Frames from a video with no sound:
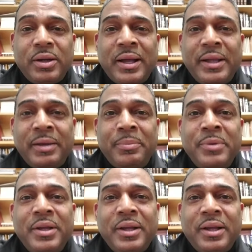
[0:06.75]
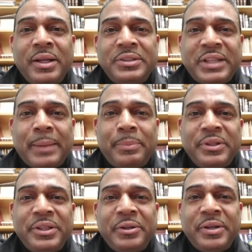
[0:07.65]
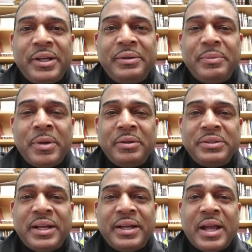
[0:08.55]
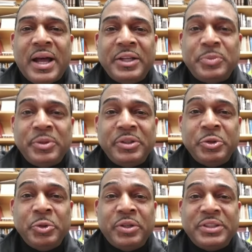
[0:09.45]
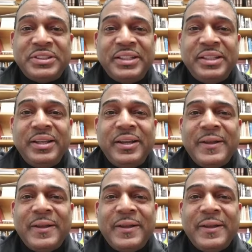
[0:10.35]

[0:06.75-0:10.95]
I am a chaplain here at Mount Sinai Hospital in New York City.